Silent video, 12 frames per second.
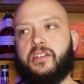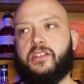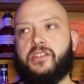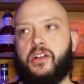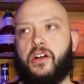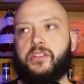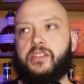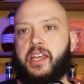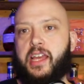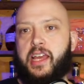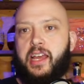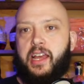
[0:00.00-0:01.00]
salt
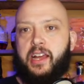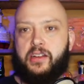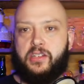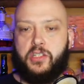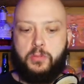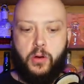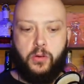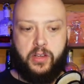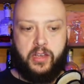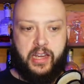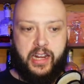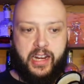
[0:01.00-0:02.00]
and smoke
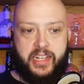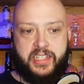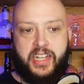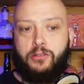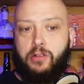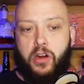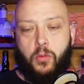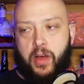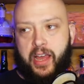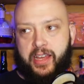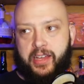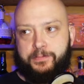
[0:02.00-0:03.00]
and it is not right
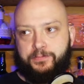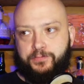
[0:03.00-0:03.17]
away.